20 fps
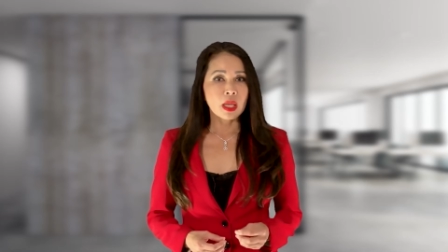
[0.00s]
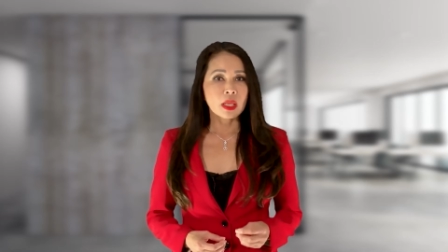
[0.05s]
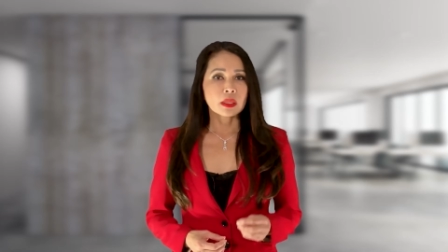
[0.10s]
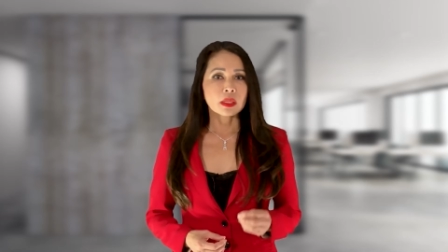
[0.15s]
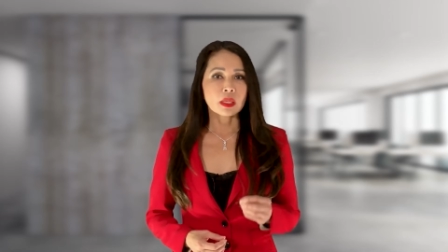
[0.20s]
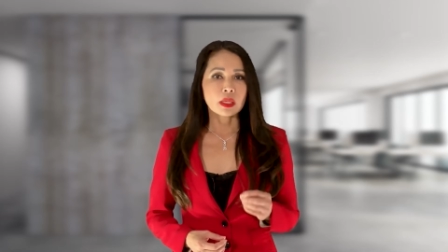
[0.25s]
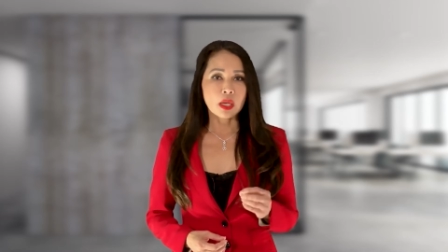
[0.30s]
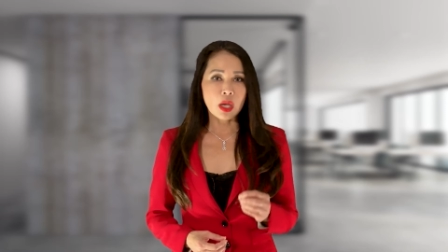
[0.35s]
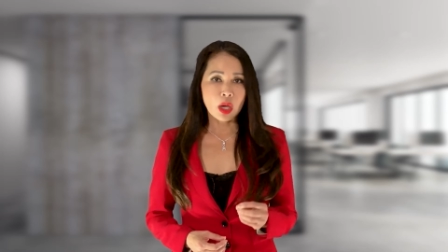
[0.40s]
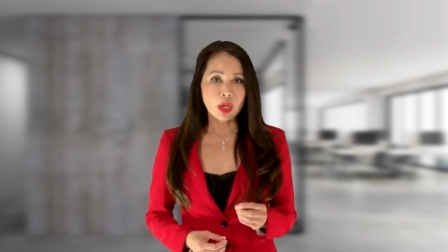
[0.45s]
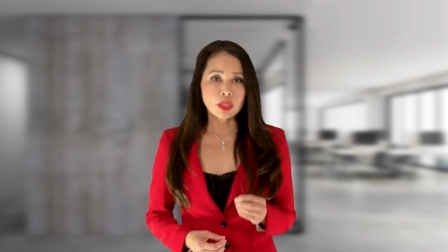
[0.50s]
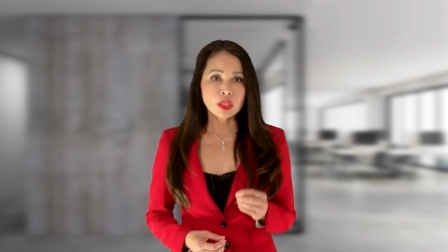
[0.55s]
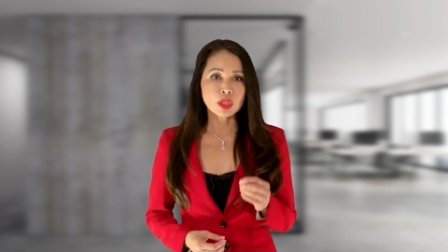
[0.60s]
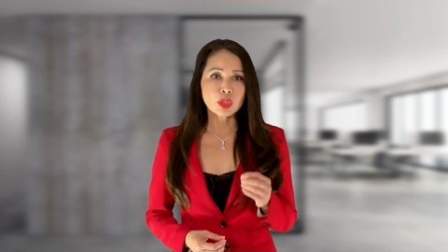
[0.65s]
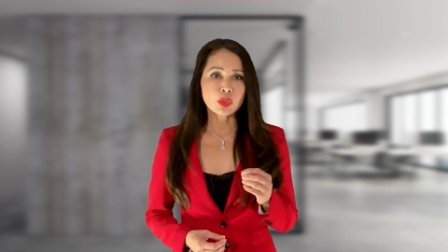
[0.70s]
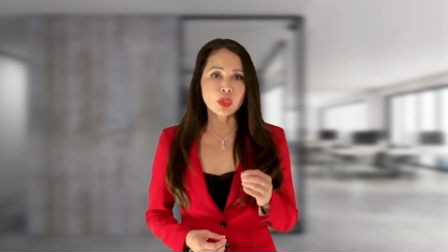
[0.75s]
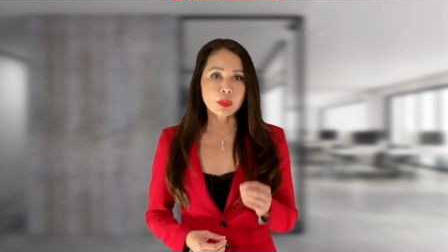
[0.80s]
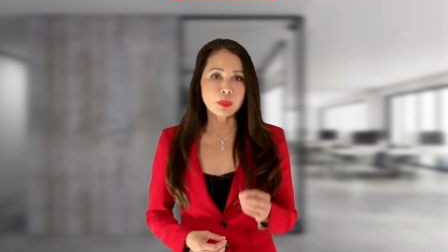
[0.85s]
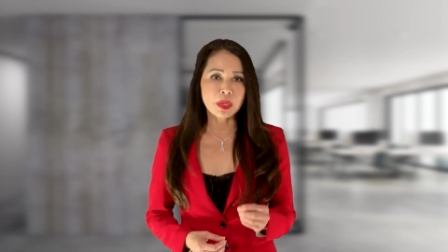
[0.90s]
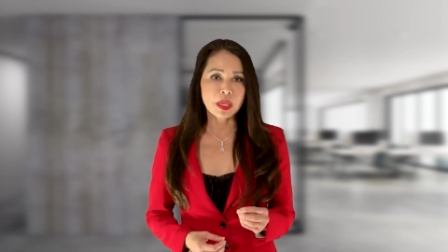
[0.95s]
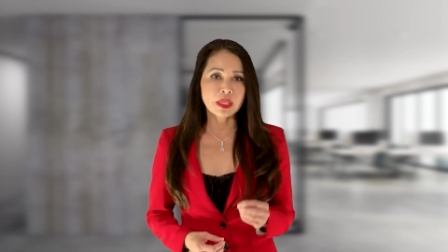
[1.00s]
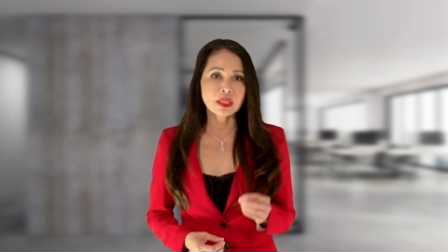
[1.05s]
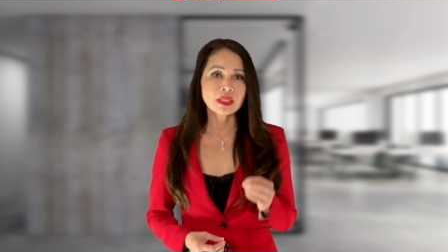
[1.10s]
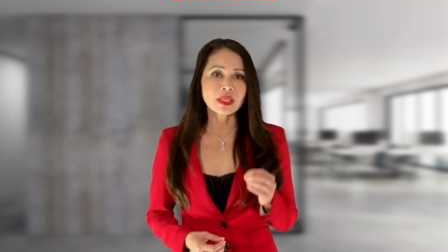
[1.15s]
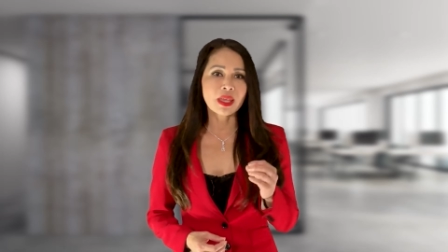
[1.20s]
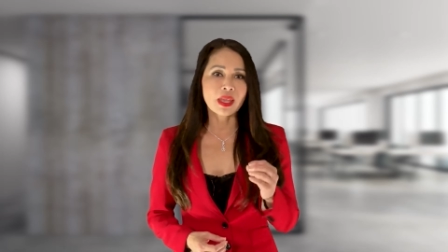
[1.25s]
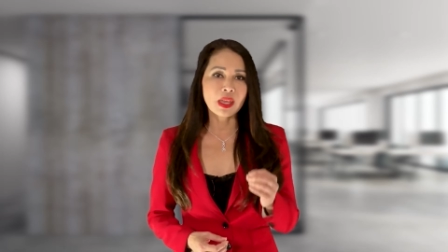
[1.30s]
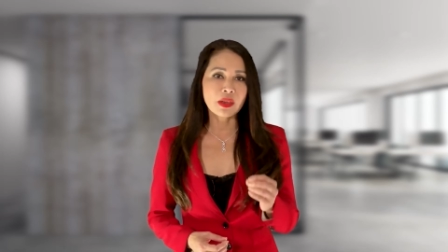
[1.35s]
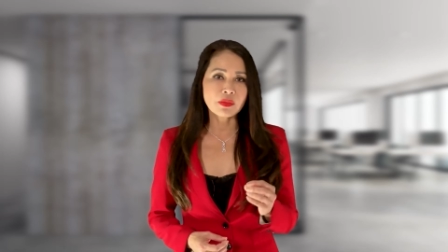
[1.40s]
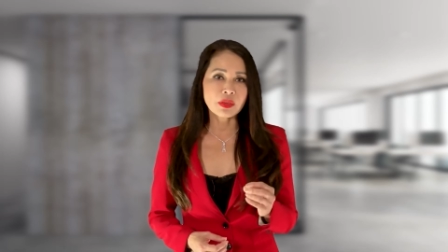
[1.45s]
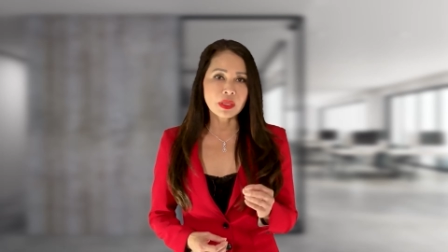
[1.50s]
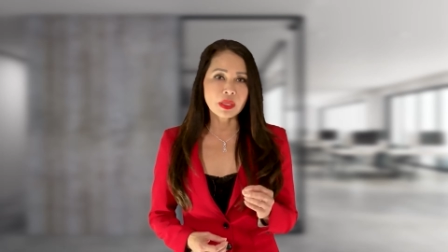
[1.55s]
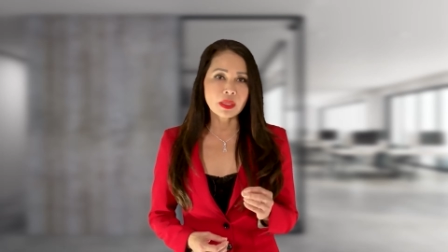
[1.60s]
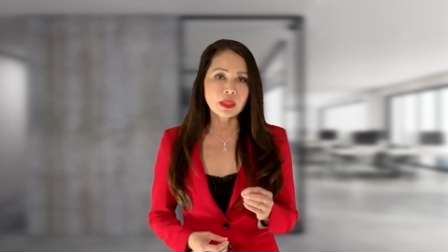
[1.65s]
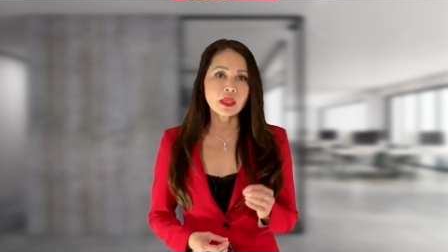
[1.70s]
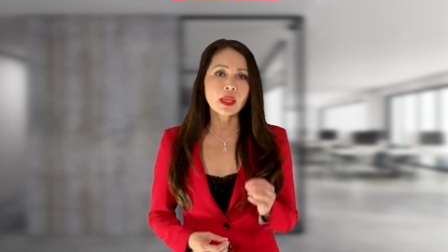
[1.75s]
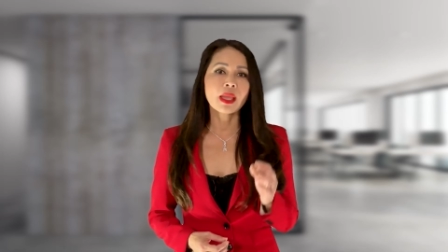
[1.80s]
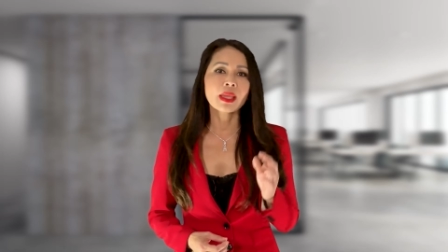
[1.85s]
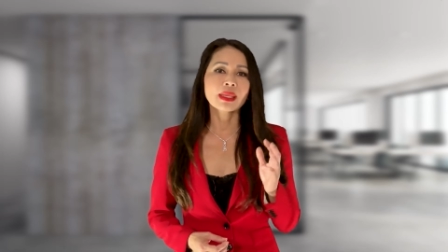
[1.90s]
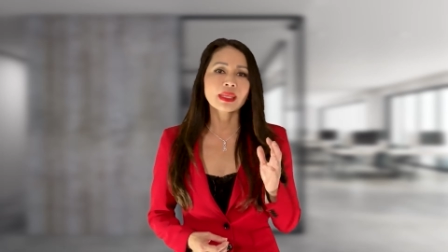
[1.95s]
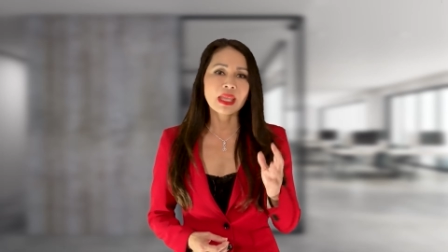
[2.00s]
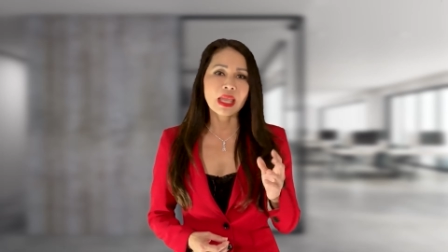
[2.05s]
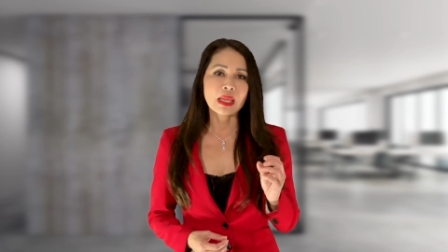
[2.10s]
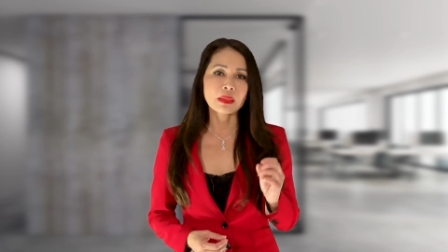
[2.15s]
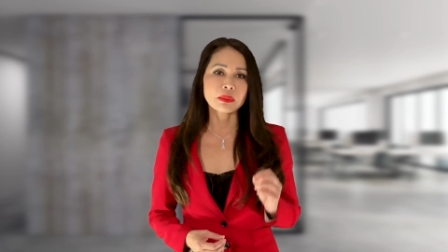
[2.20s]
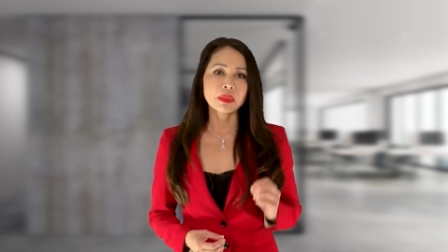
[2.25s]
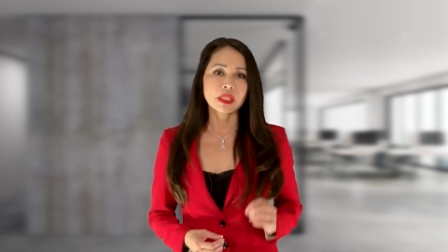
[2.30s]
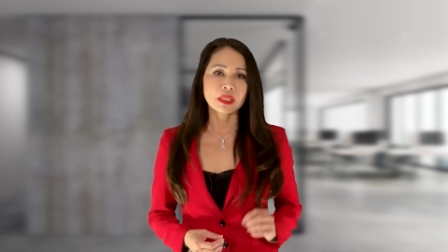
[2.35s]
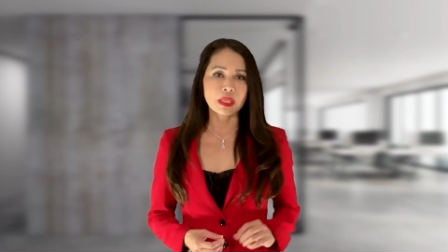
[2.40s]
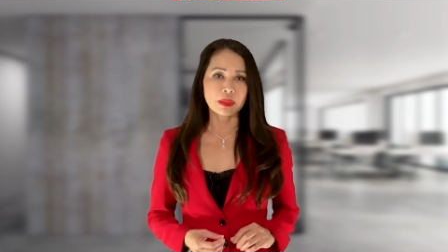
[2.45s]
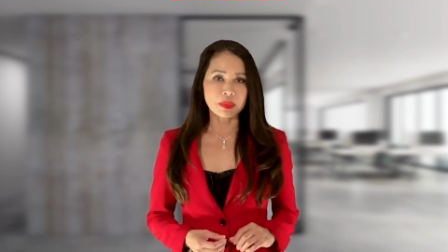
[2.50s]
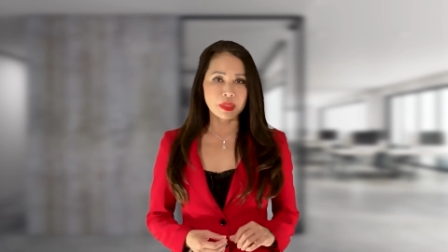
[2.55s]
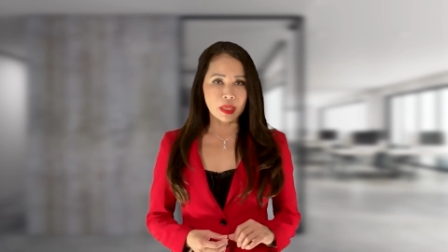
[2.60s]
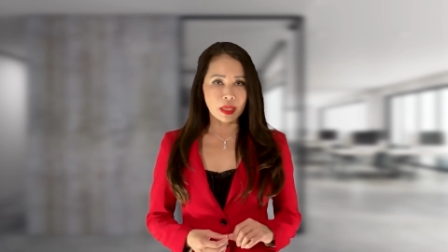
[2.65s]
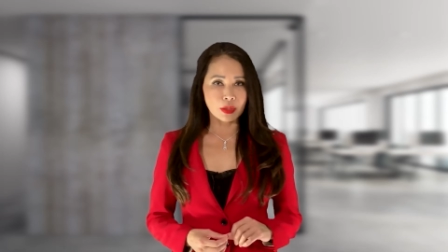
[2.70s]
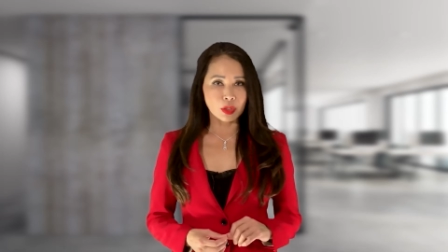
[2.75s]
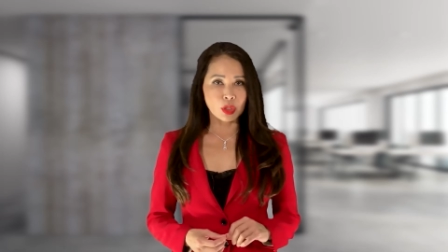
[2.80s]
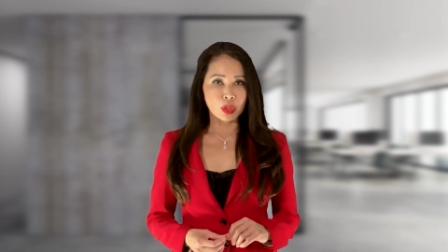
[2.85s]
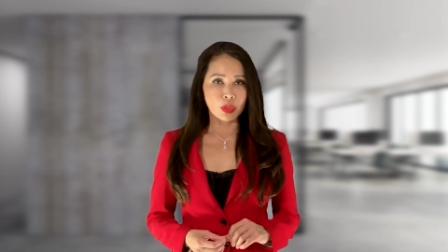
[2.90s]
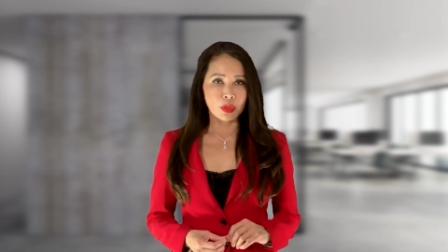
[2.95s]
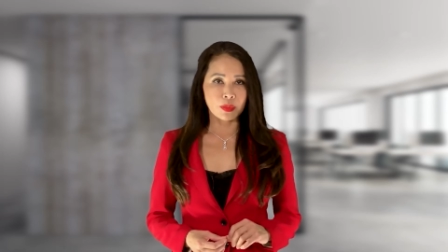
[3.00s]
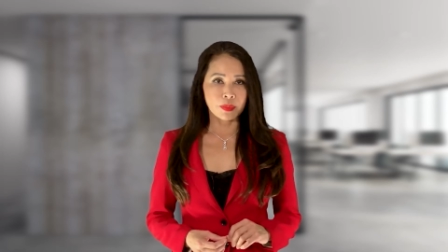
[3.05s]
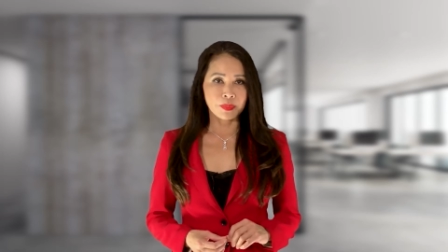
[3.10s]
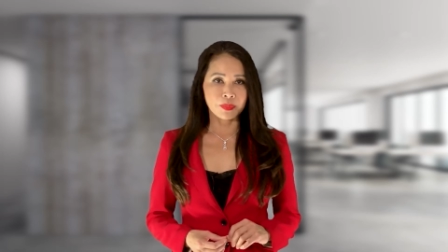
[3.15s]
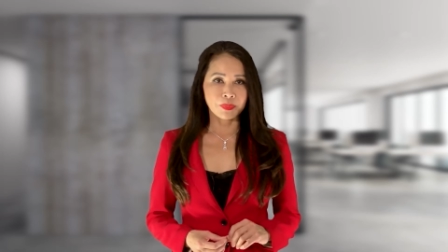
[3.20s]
the cost to replace everything can be substantial.